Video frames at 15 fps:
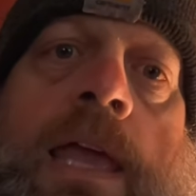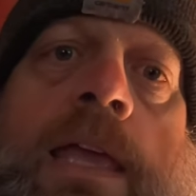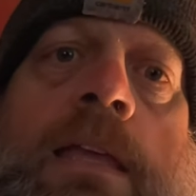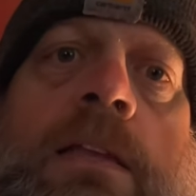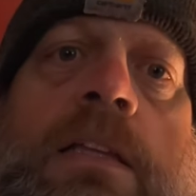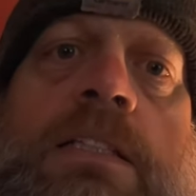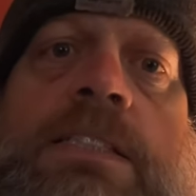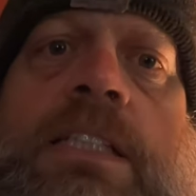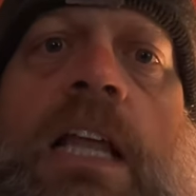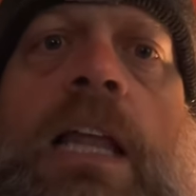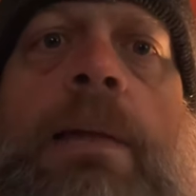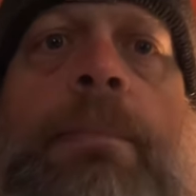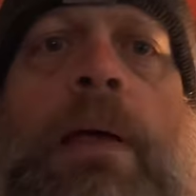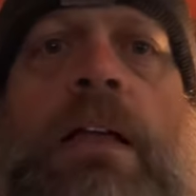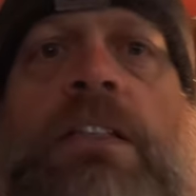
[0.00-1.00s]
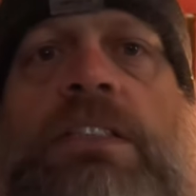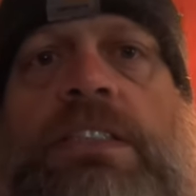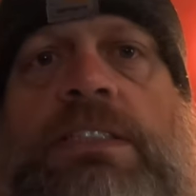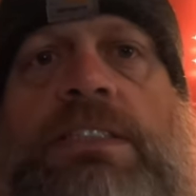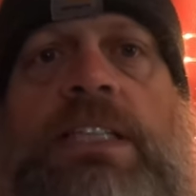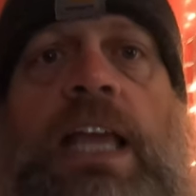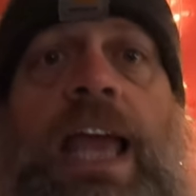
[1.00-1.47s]
And it's not about
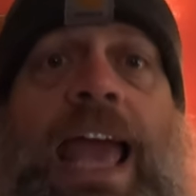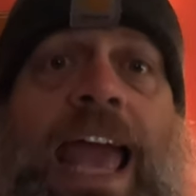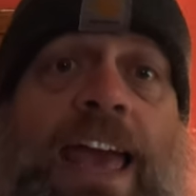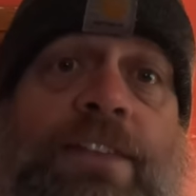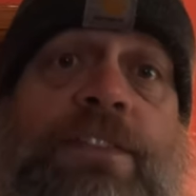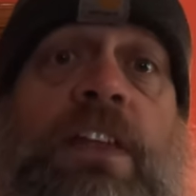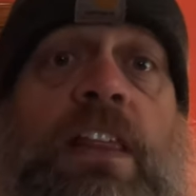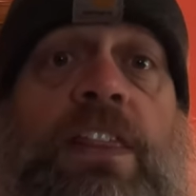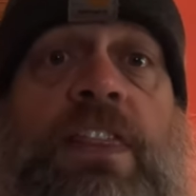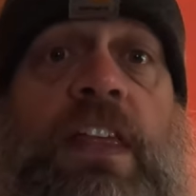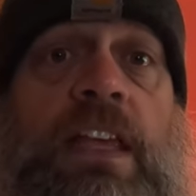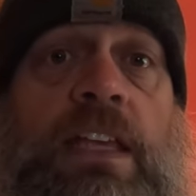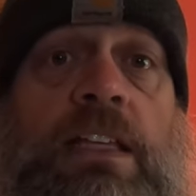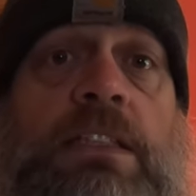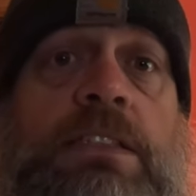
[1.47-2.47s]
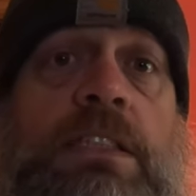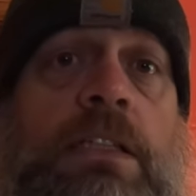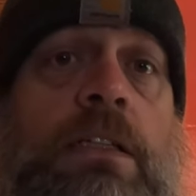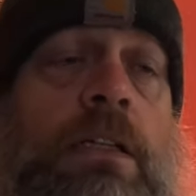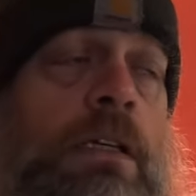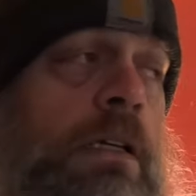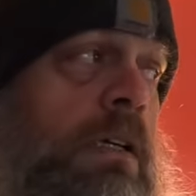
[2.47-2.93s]
just having things.
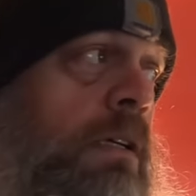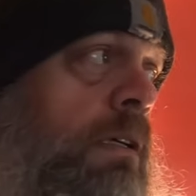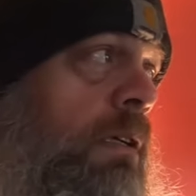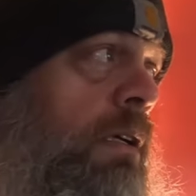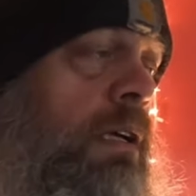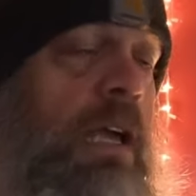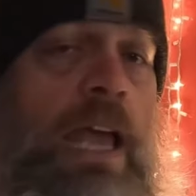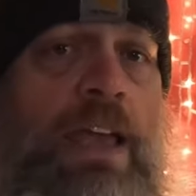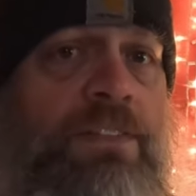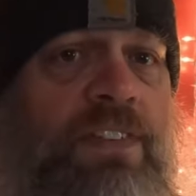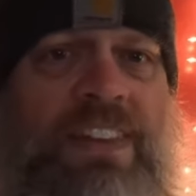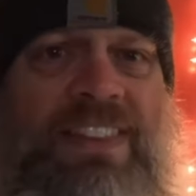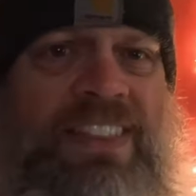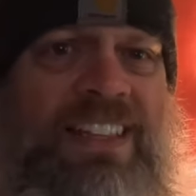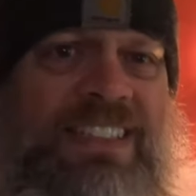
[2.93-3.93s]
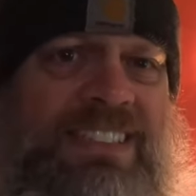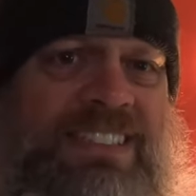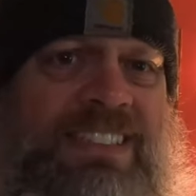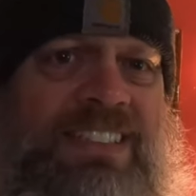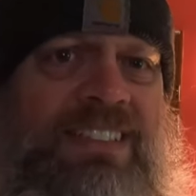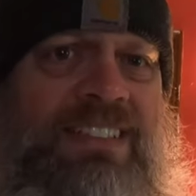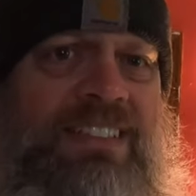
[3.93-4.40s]
Having
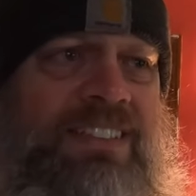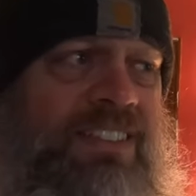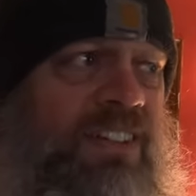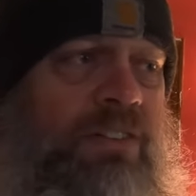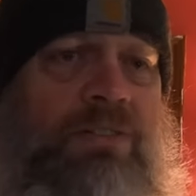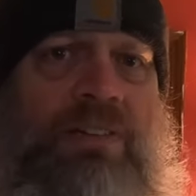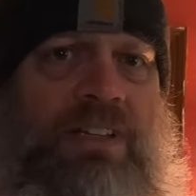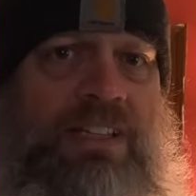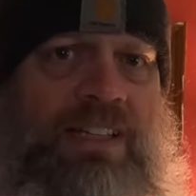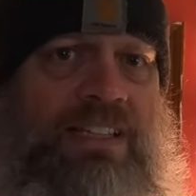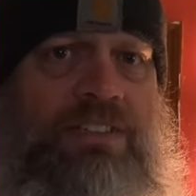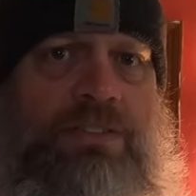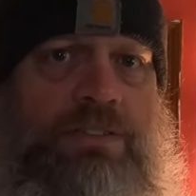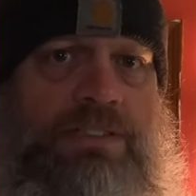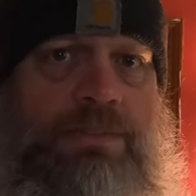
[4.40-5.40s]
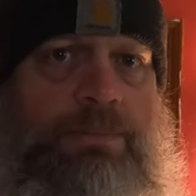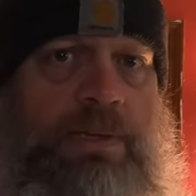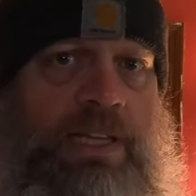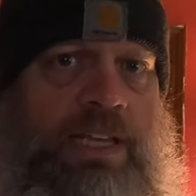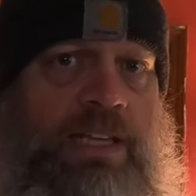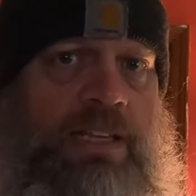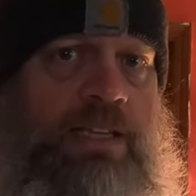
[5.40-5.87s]
things don't interest
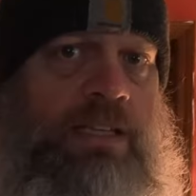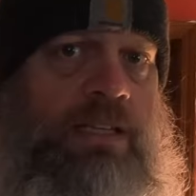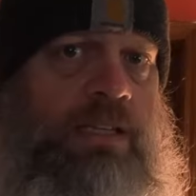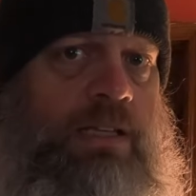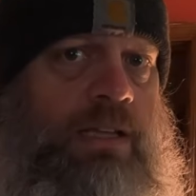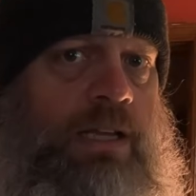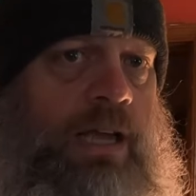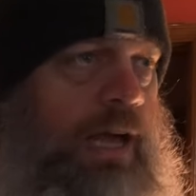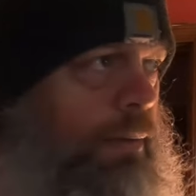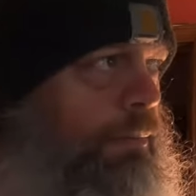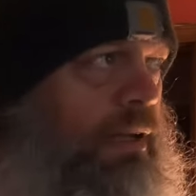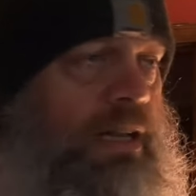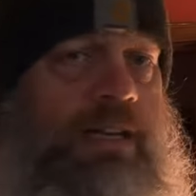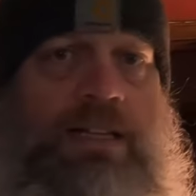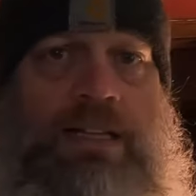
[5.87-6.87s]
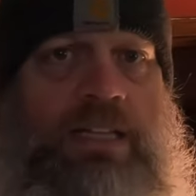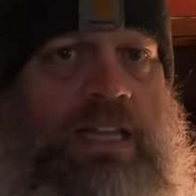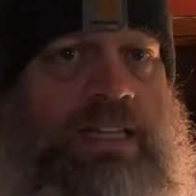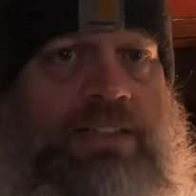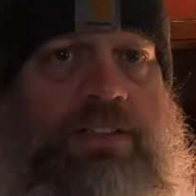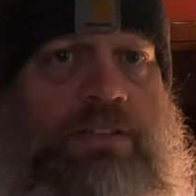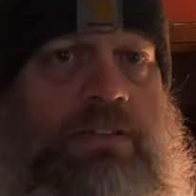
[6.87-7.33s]
me. I'm not a
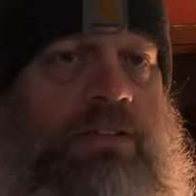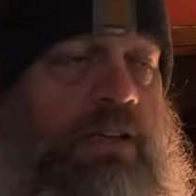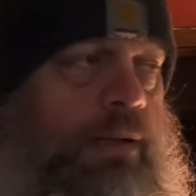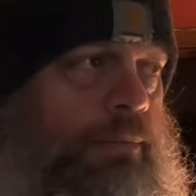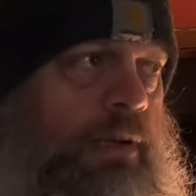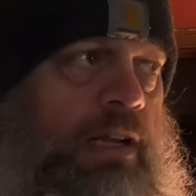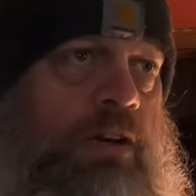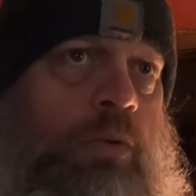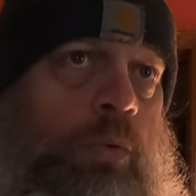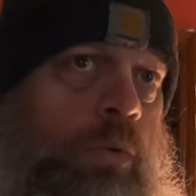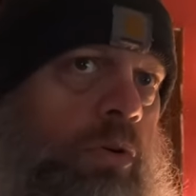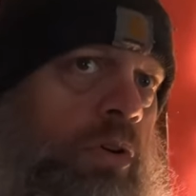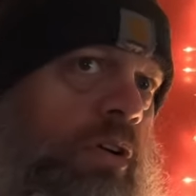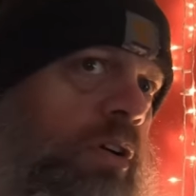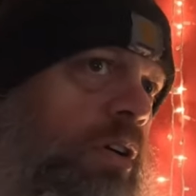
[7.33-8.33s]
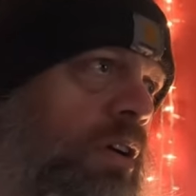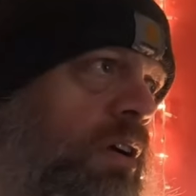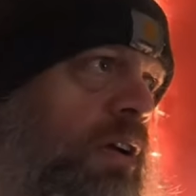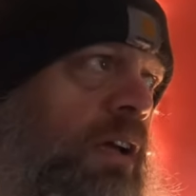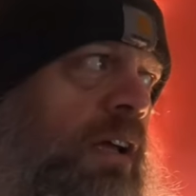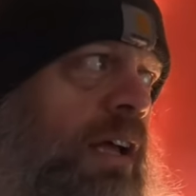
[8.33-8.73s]
collector. I'm not a hoarder.